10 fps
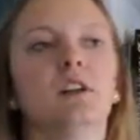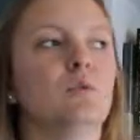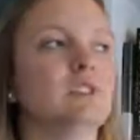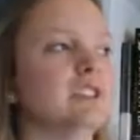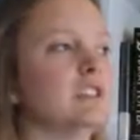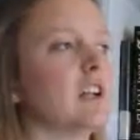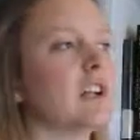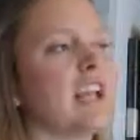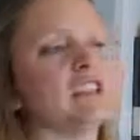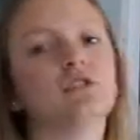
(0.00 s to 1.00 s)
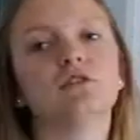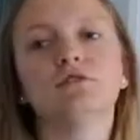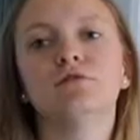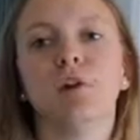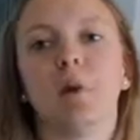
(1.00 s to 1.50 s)
which is locations
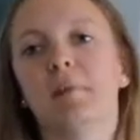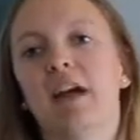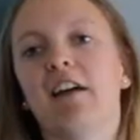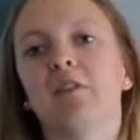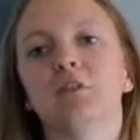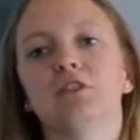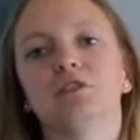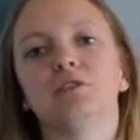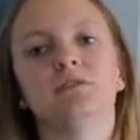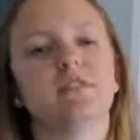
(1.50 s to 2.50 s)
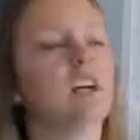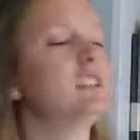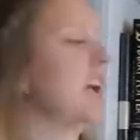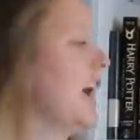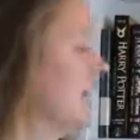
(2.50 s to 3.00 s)
from the Harry Potter universe
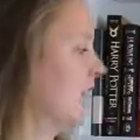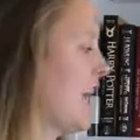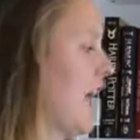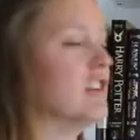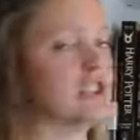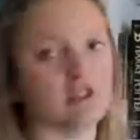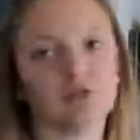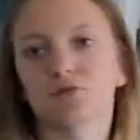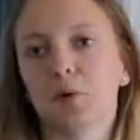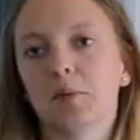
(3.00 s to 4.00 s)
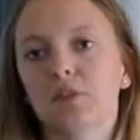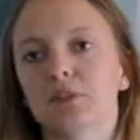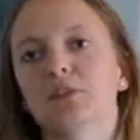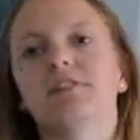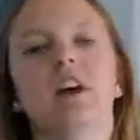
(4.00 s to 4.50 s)
and characters from the
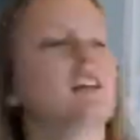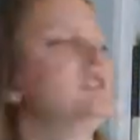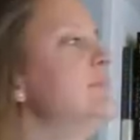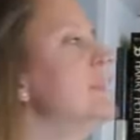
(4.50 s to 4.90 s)
universe.